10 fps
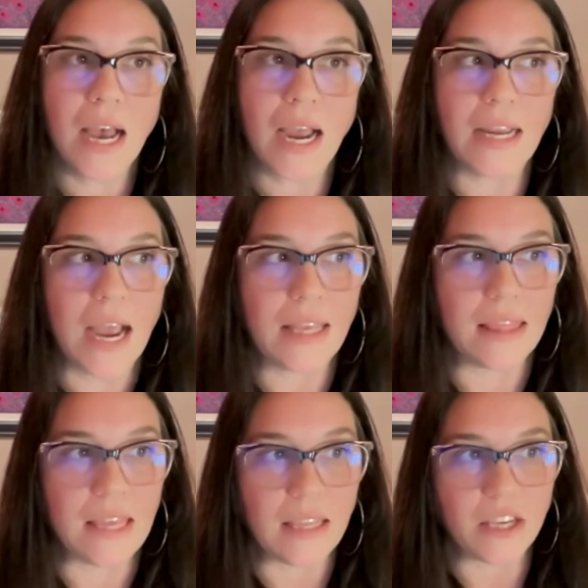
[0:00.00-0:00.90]
I
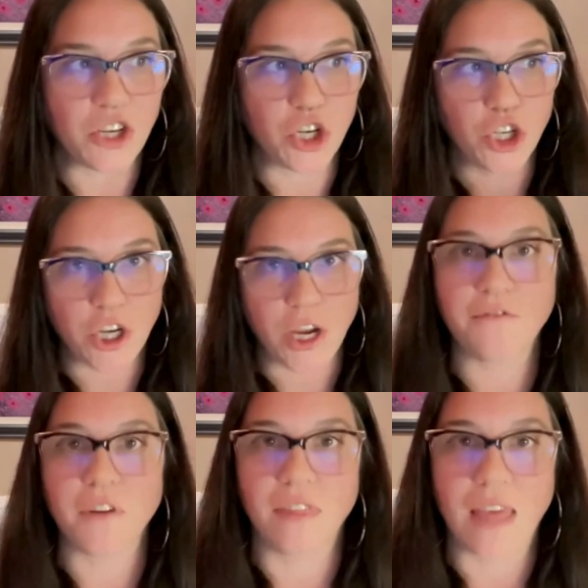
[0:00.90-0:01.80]
think the
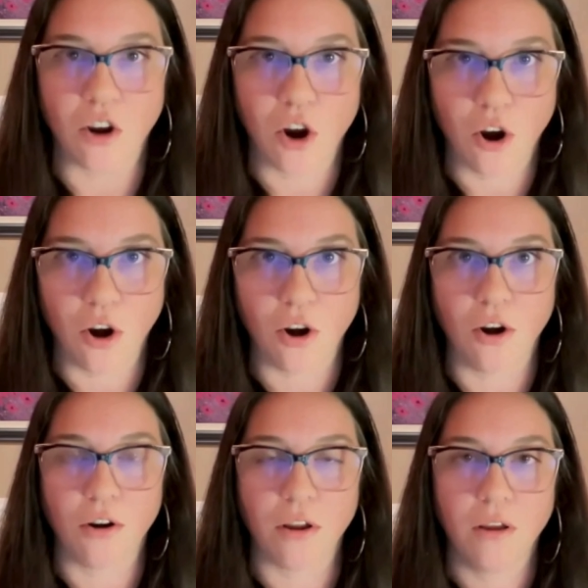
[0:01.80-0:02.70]
shift that
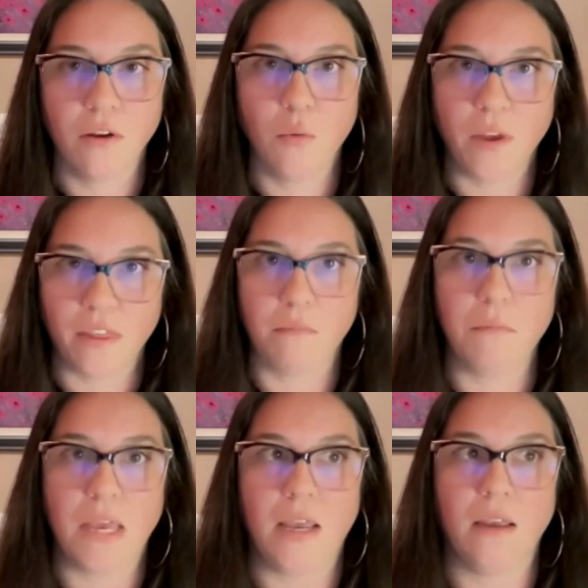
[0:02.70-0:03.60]
occurred with
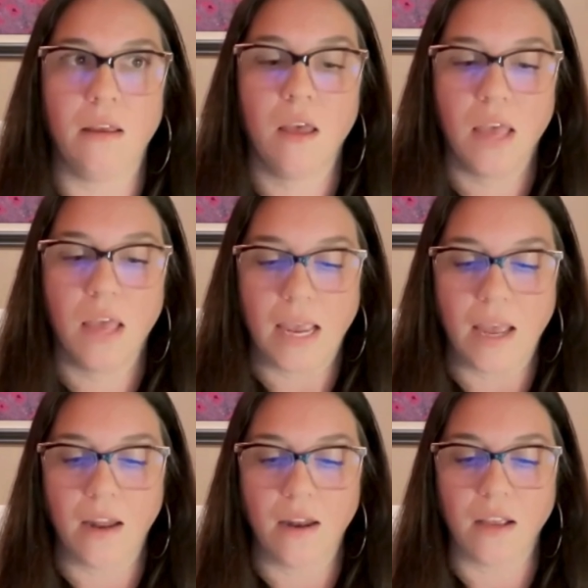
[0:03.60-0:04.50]
me
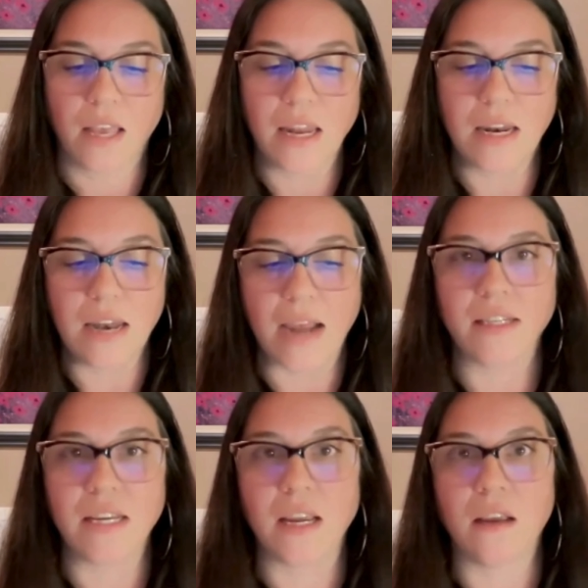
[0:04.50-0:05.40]
in
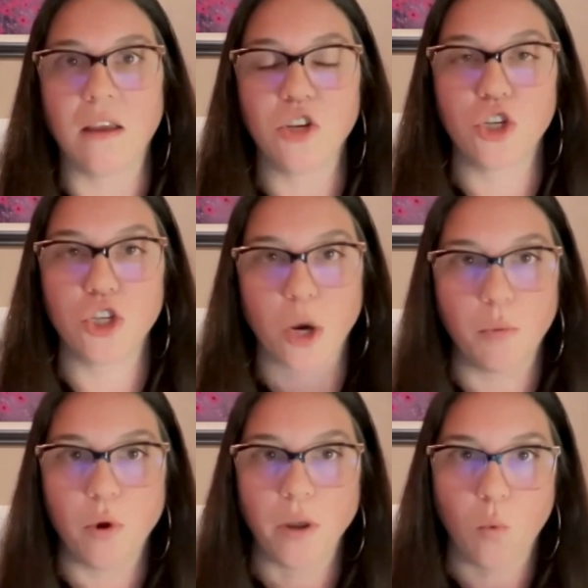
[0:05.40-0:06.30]
connecting
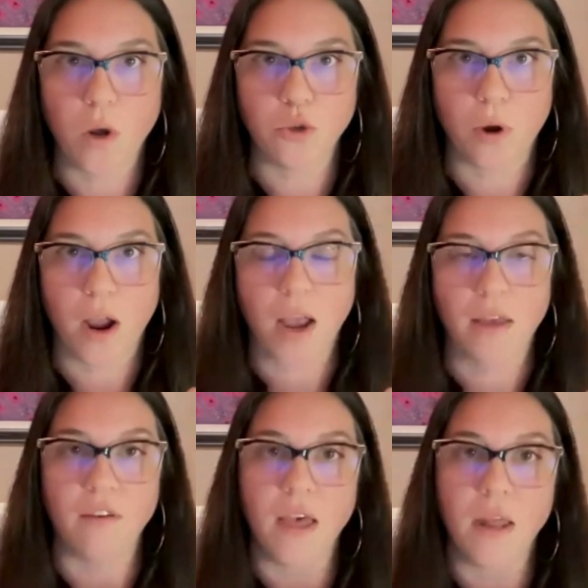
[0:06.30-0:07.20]
SharePoint
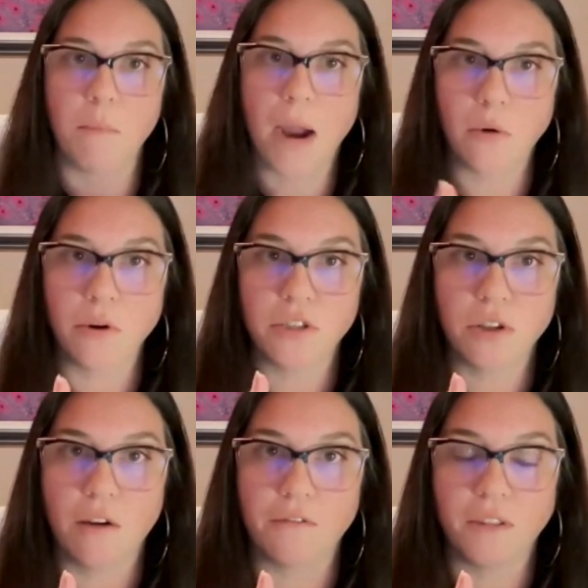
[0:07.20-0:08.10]
OneDrive and
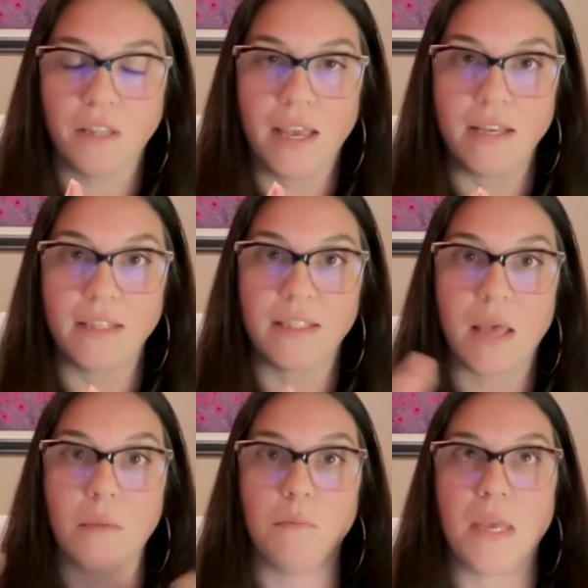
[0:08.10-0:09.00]
Microsoft Lists
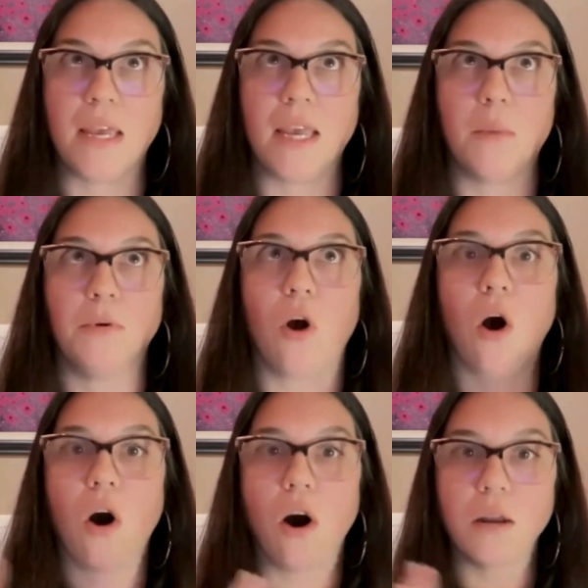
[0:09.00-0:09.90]
and being able to
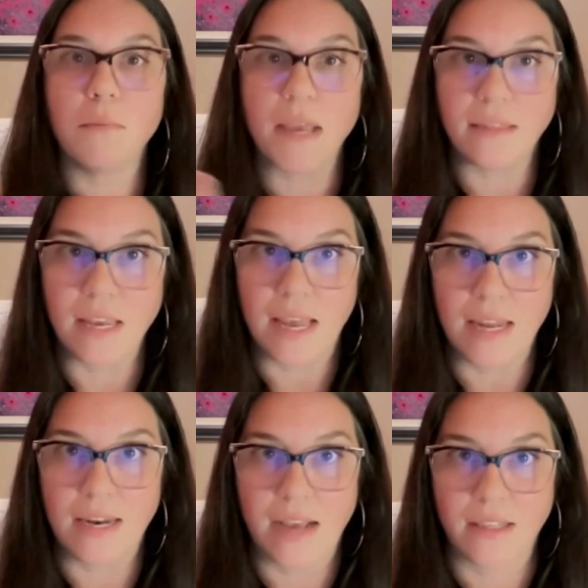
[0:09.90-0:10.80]
automate the
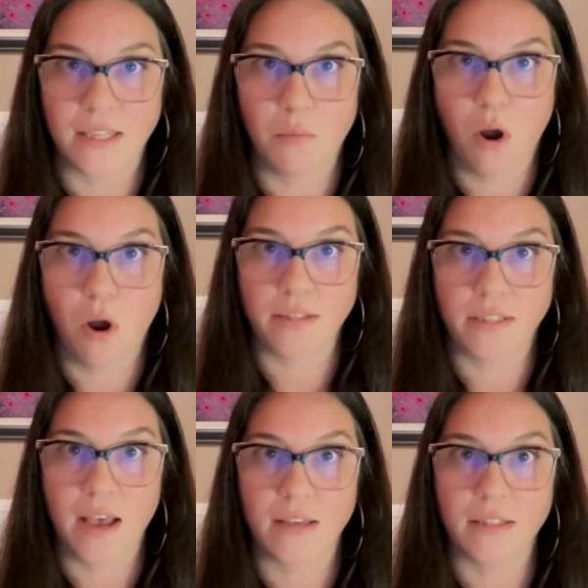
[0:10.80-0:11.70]
indexing
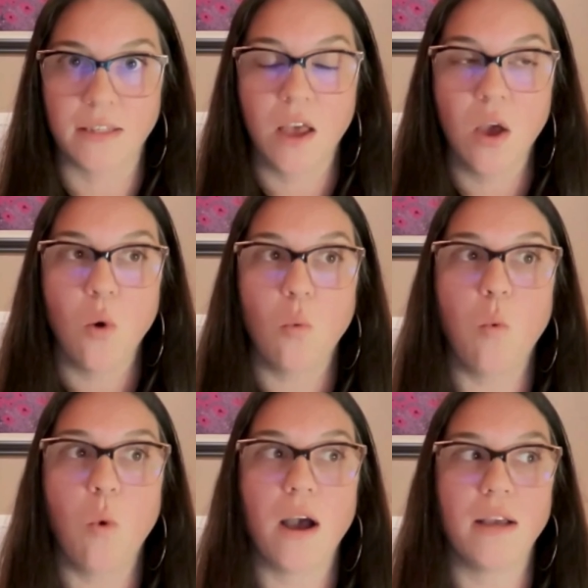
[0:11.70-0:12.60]
process
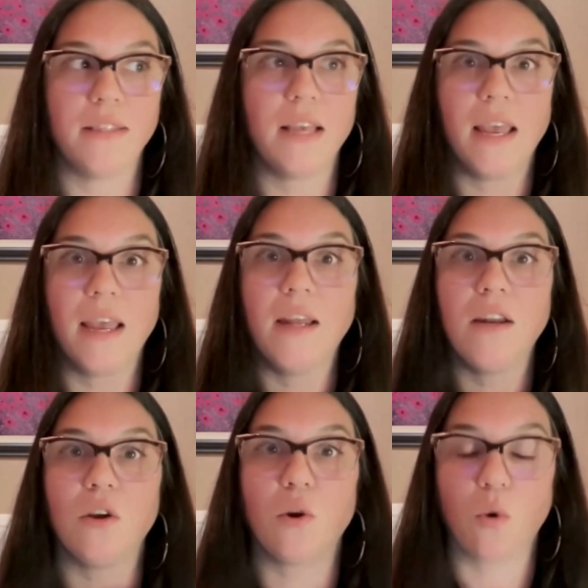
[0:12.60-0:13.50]
was
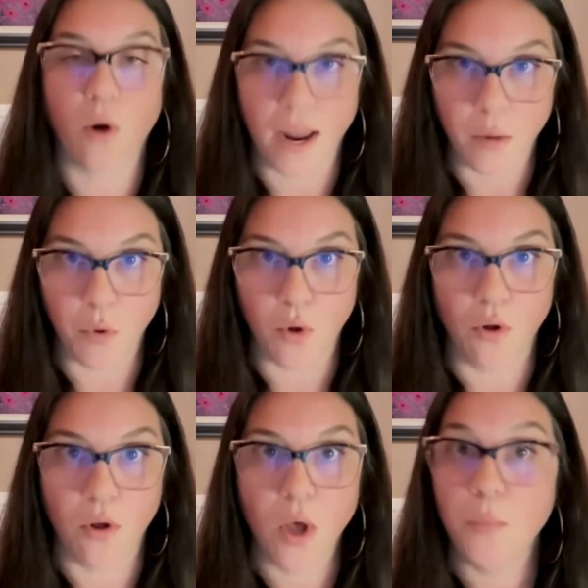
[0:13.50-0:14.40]

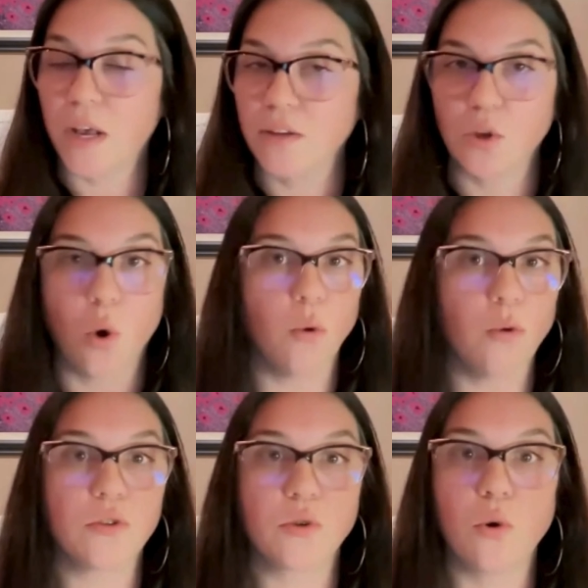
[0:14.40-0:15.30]
incredible, because
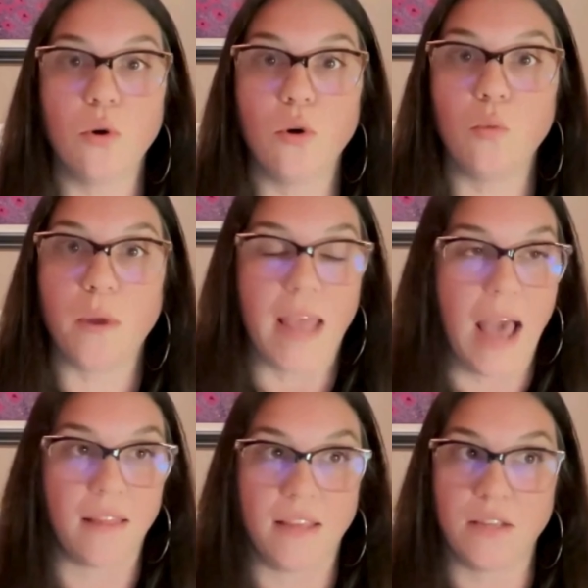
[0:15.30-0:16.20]
old school, we
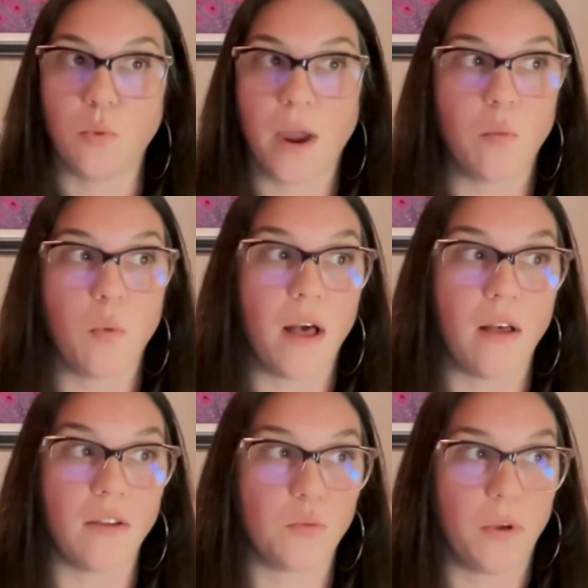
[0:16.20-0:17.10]
had these red
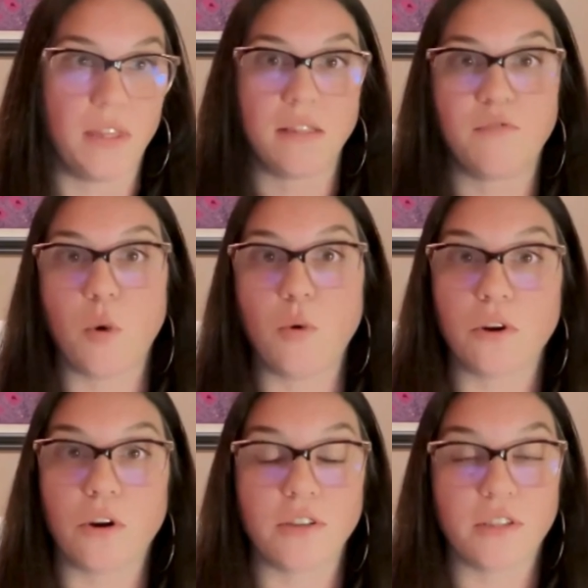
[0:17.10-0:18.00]
wells with these
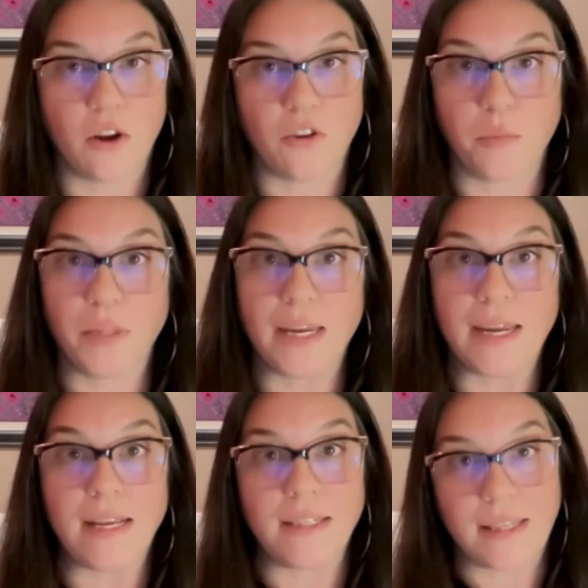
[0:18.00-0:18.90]
folders and all the
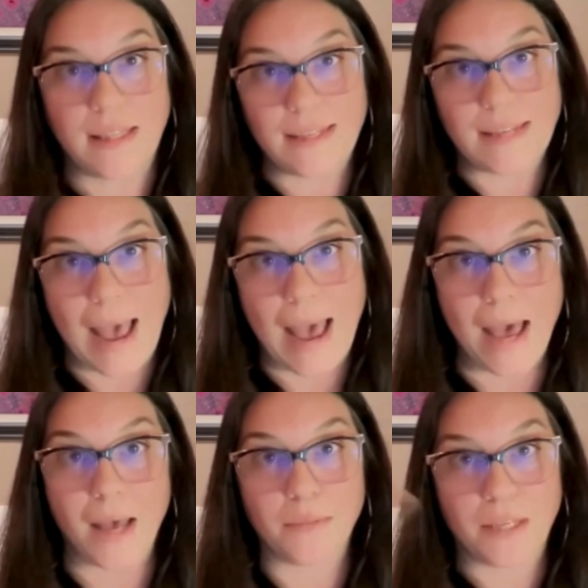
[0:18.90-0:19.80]
pleadings and the
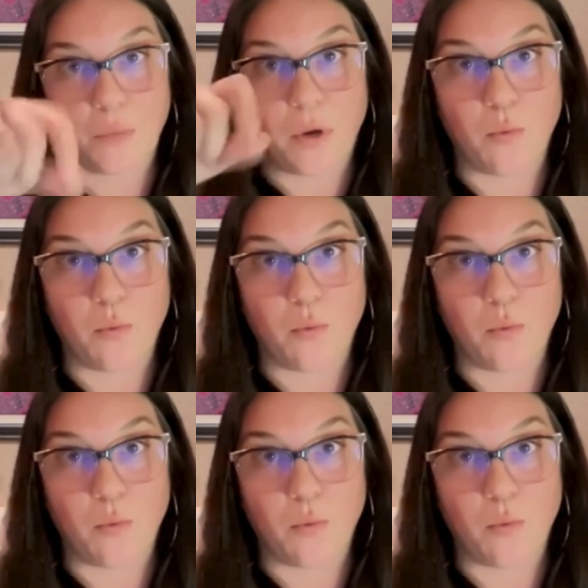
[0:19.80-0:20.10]
tabs, and we